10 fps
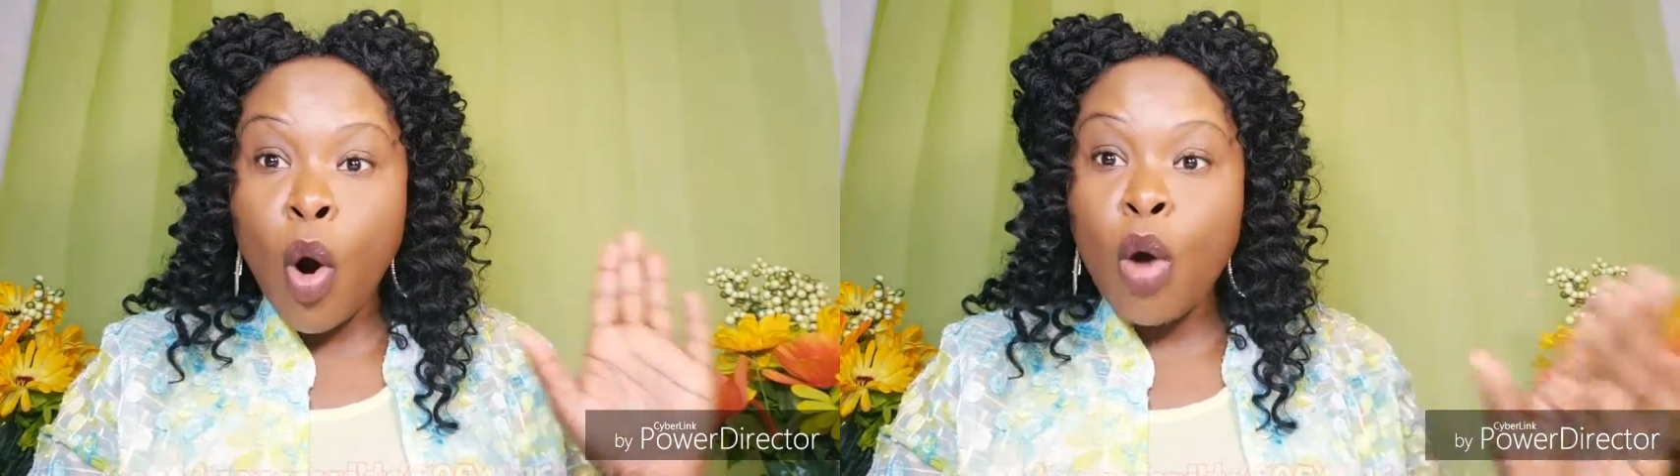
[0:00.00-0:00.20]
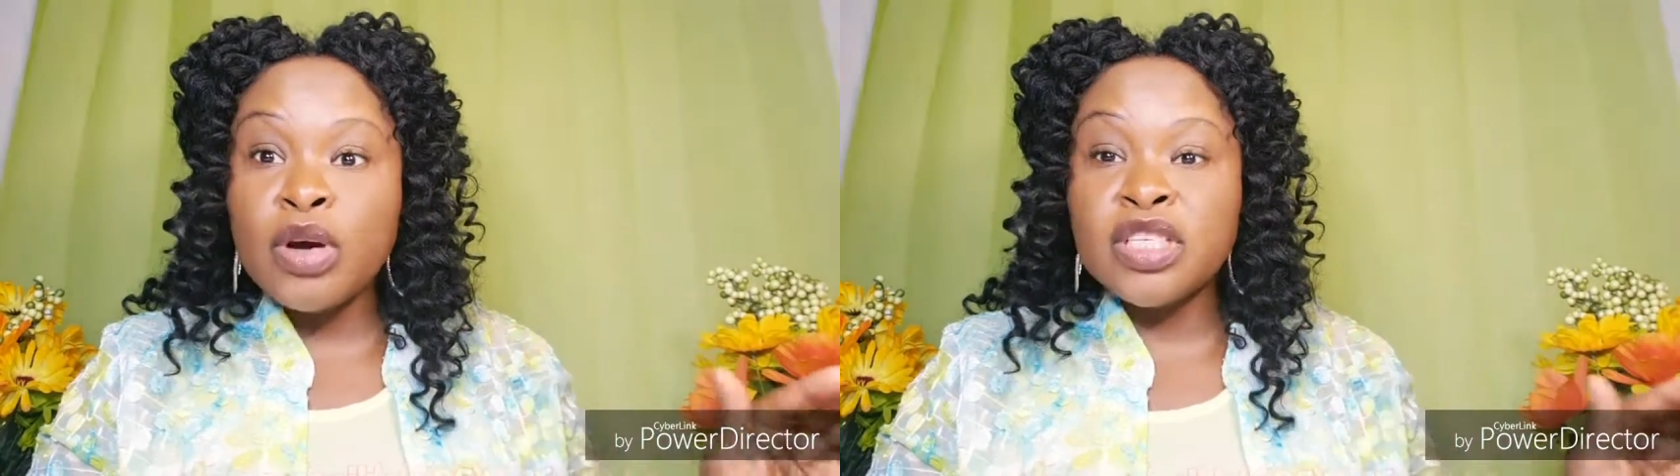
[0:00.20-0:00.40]

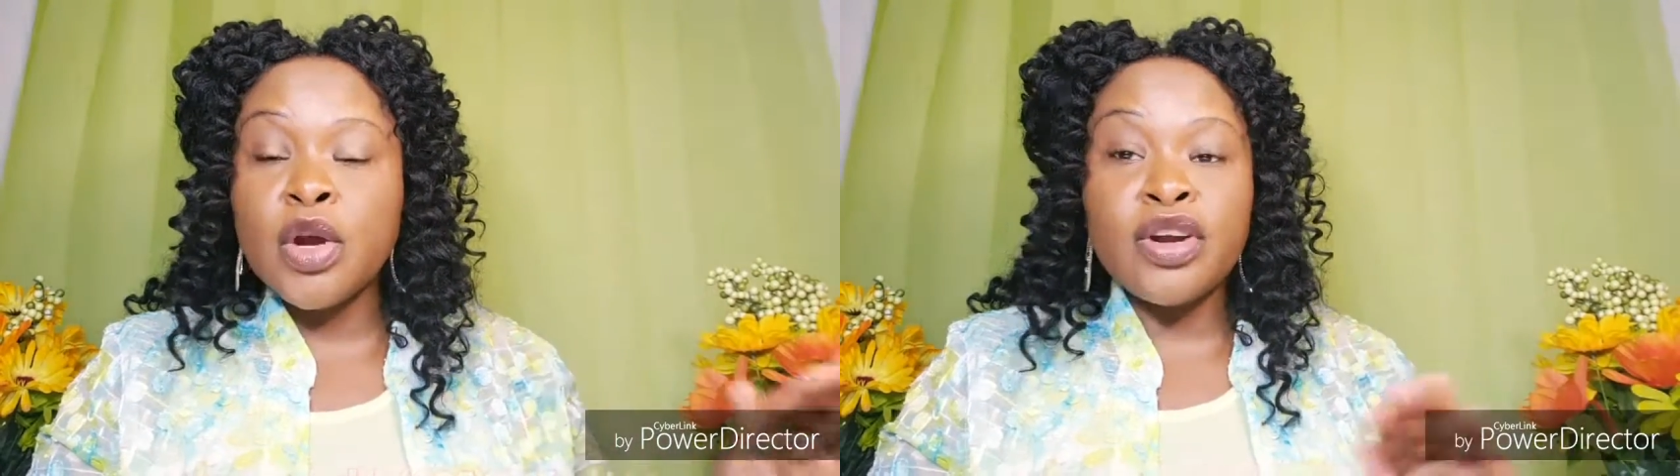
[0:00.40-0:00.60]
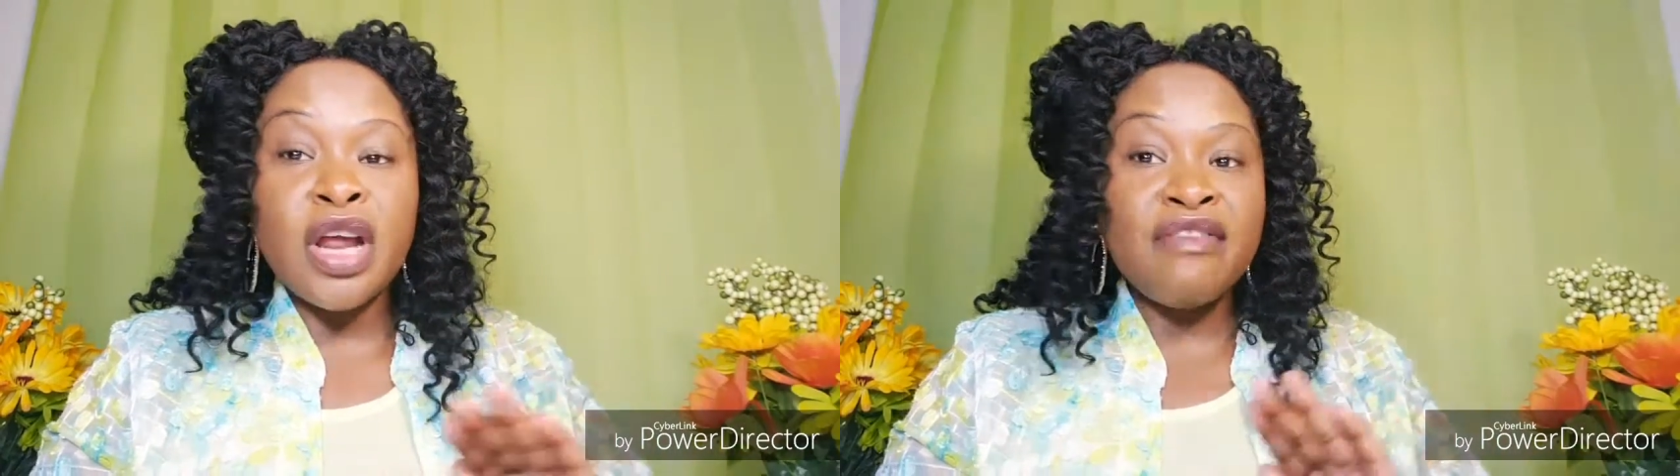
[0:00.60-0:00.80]
always
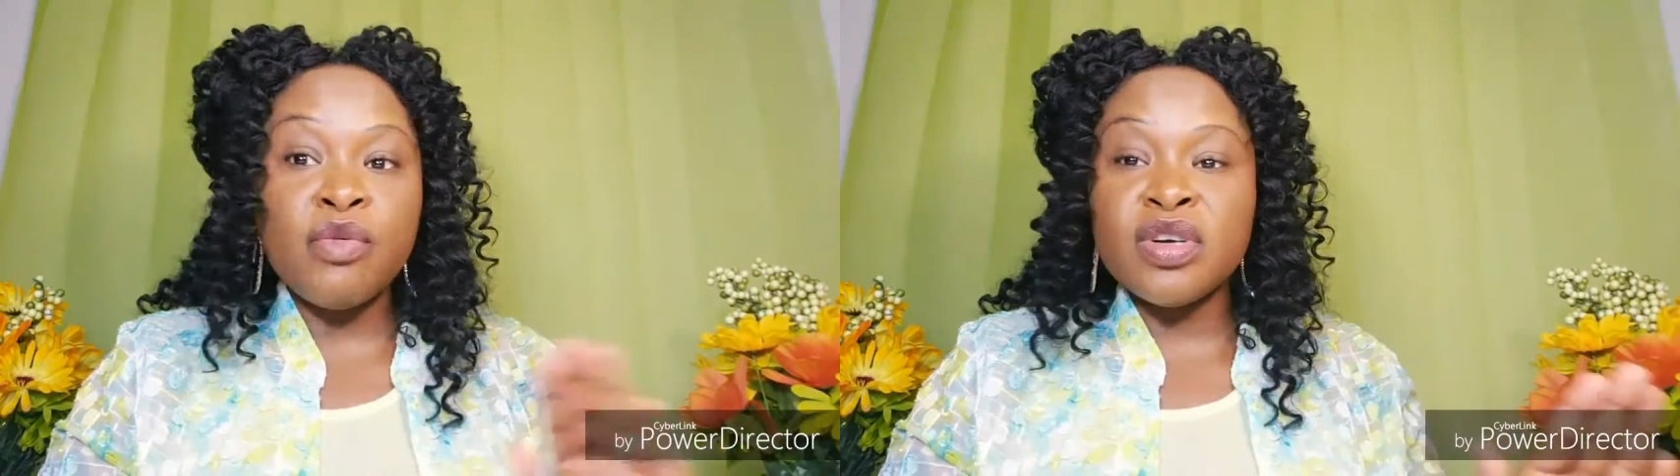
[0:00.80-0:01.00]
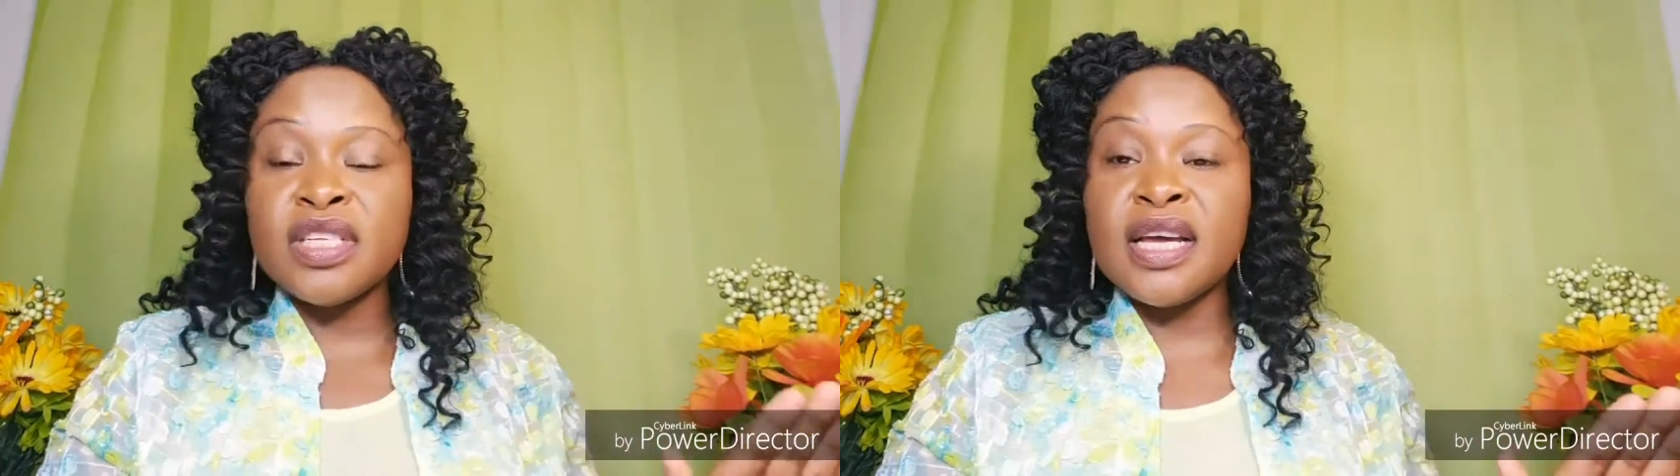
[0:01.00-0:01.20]
heard
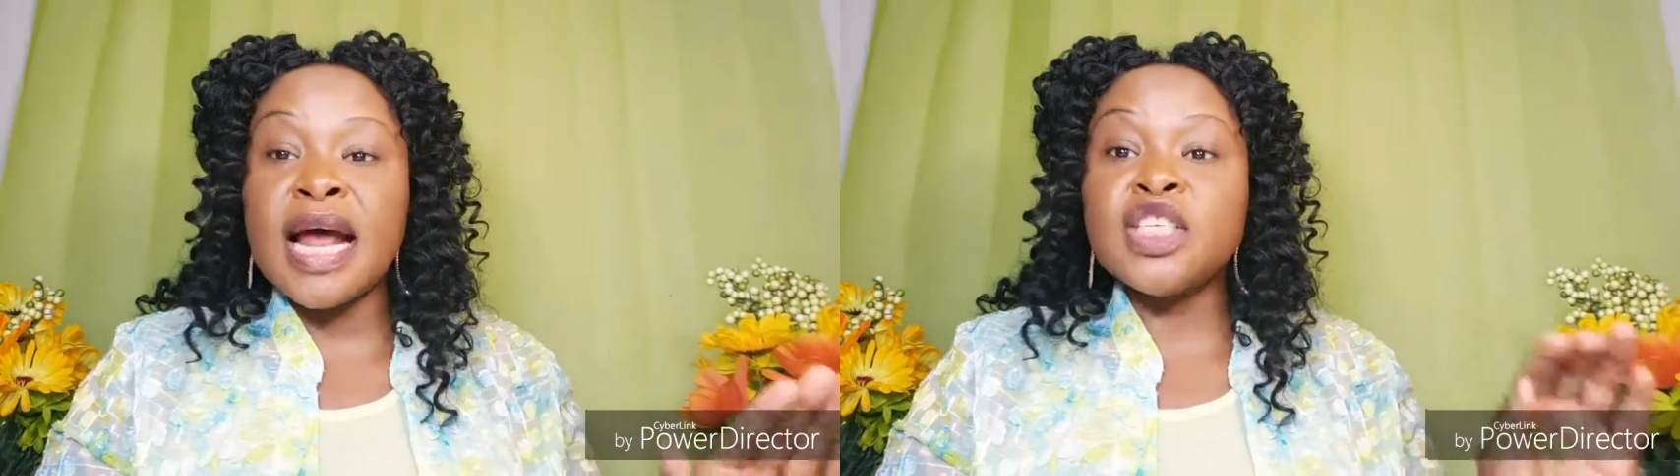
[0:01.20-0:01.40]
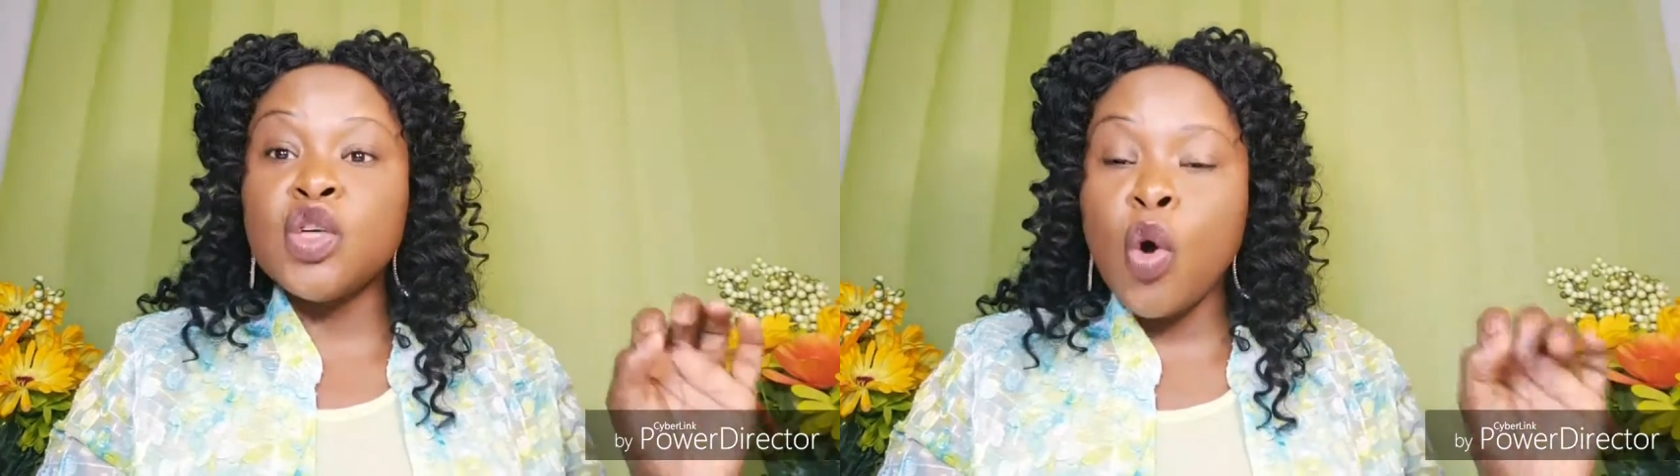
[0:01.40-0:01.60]
everyone say
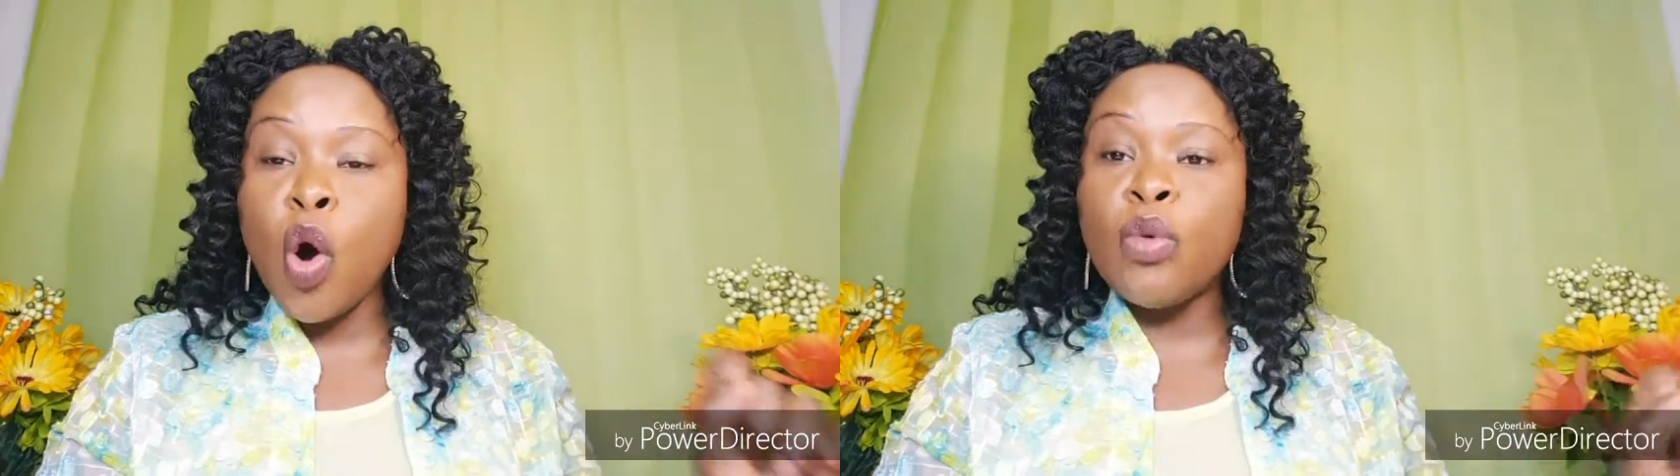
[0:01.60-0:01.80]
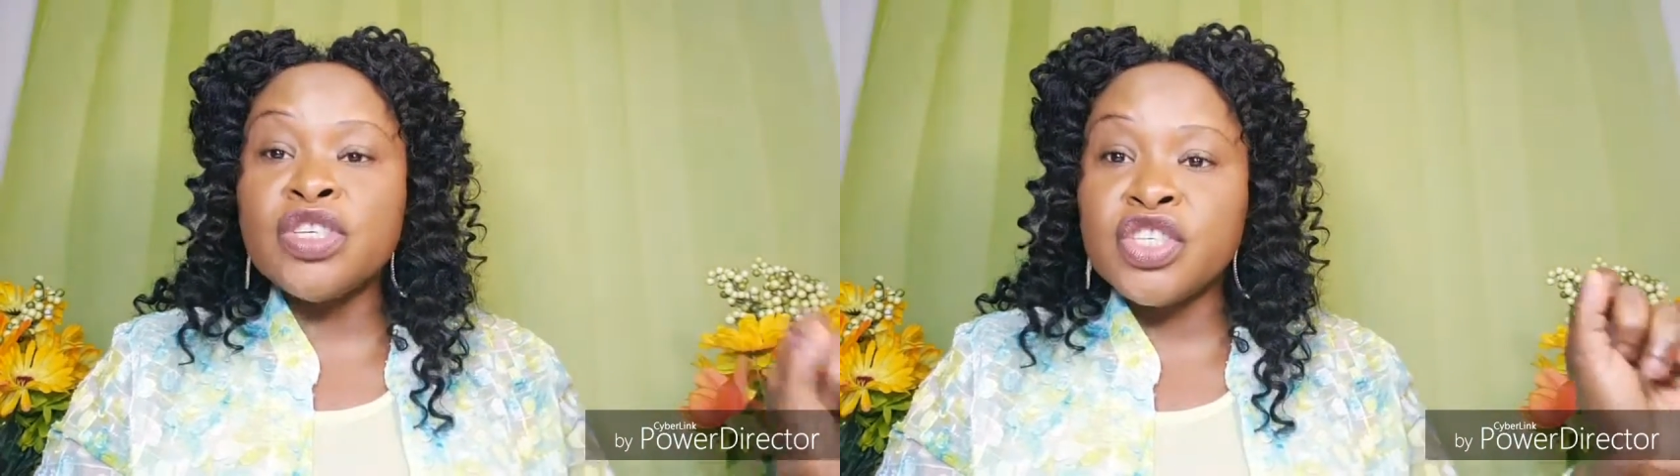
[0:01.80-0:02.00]
that she
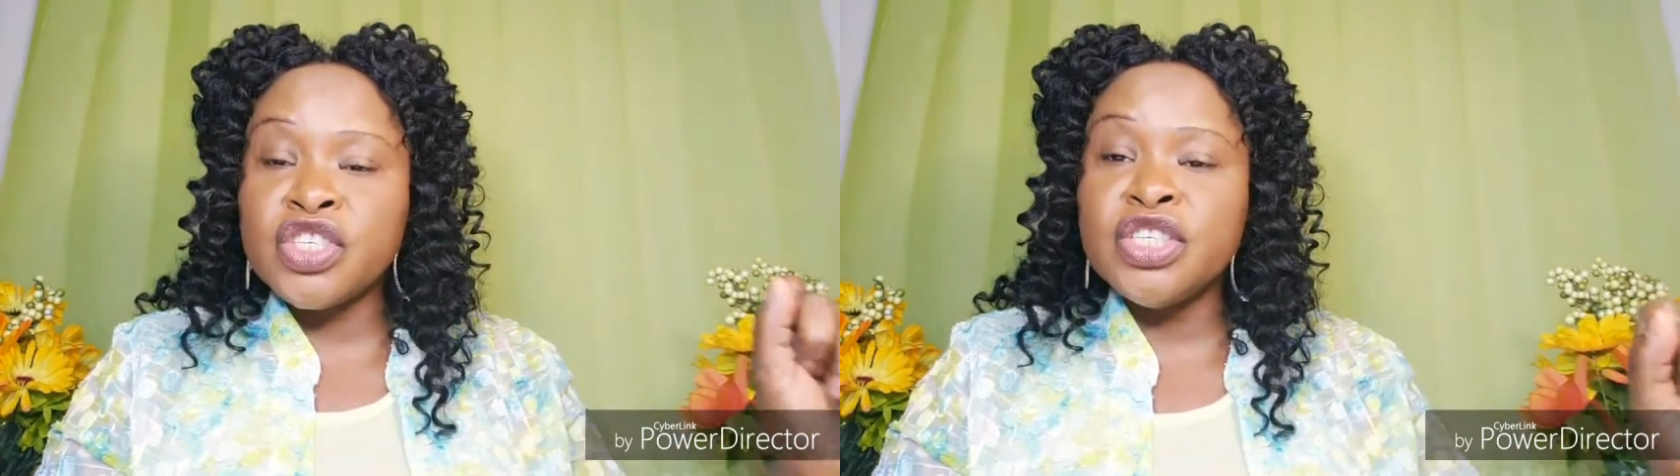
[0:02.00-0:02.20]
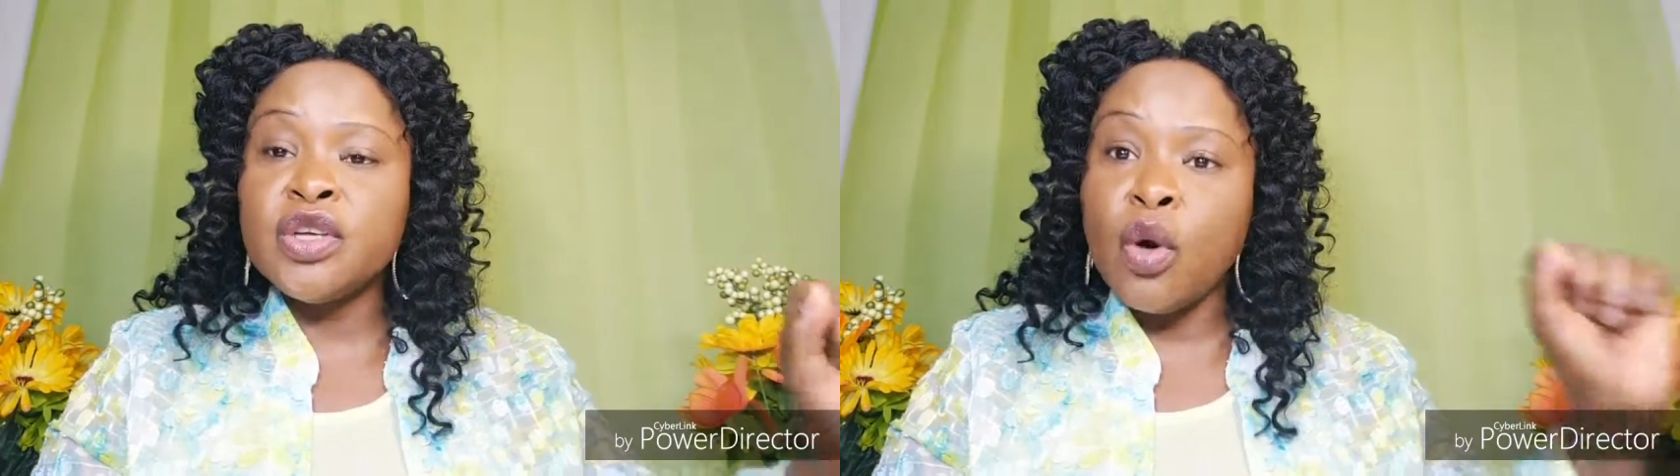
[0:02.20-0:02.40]
always
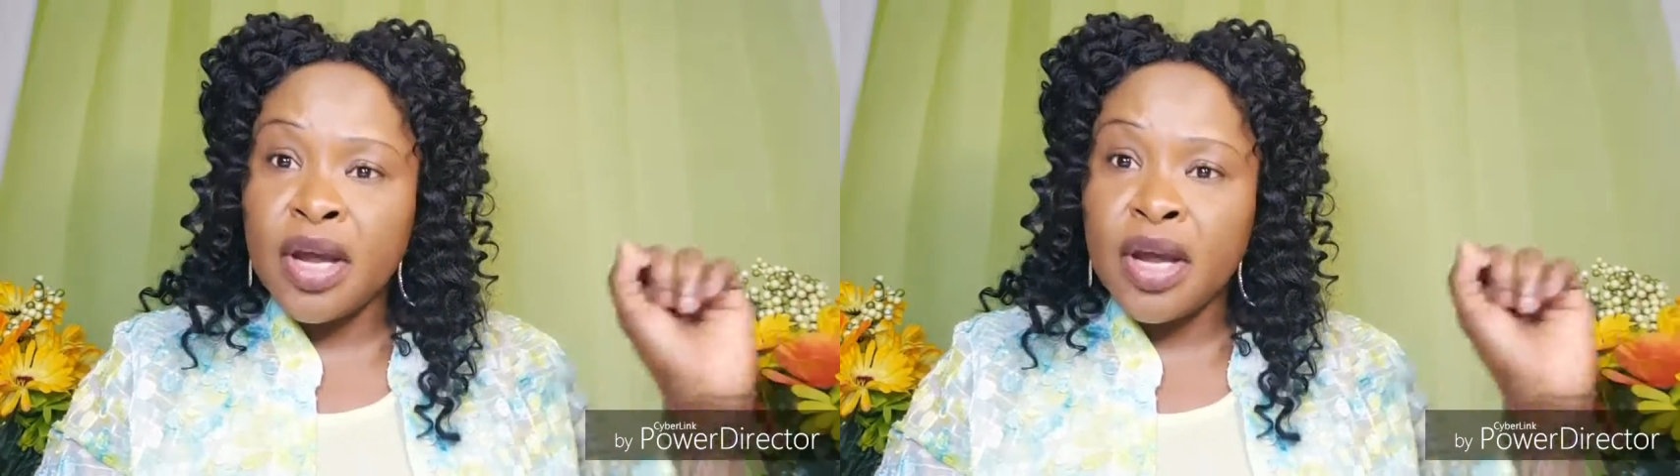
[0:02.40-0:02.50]
cheats